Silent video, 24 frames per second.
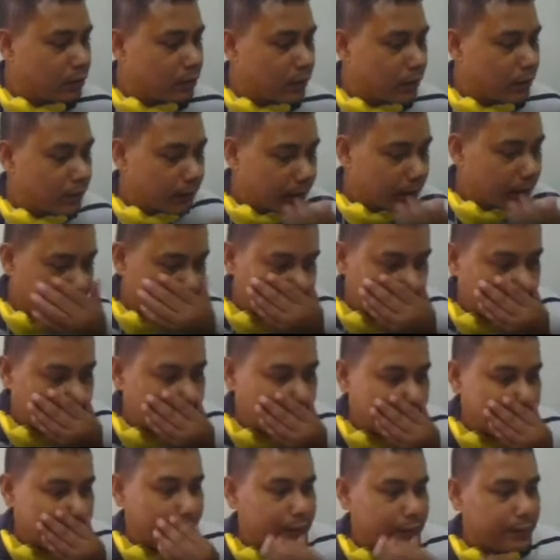So let
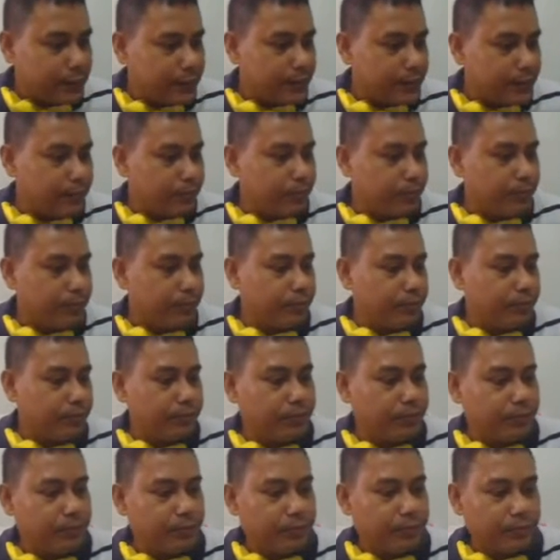us,
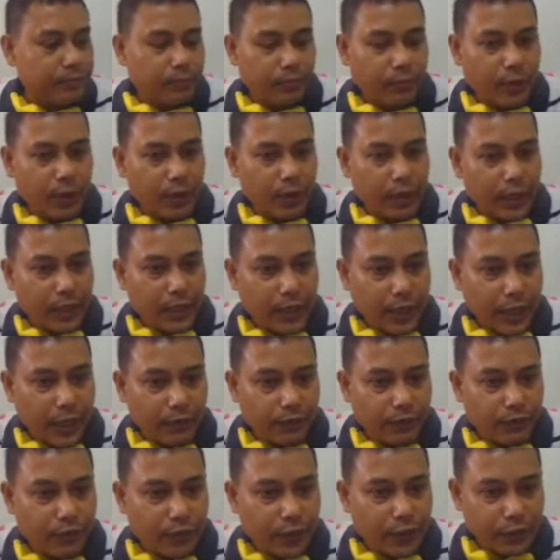you can write
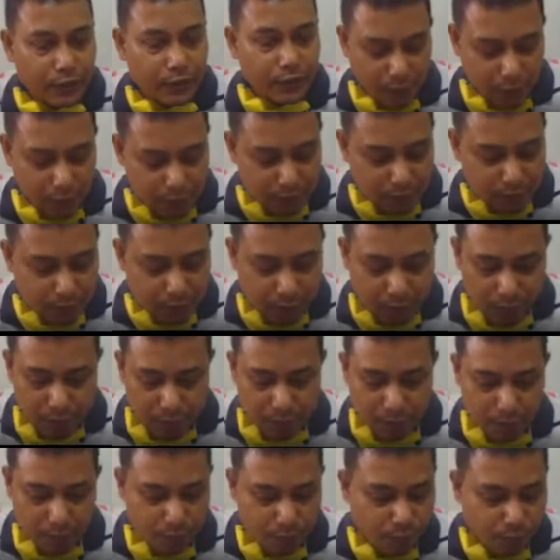first one, say
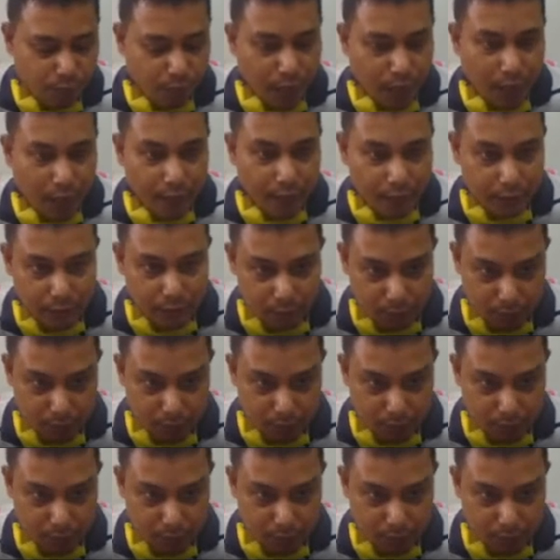1,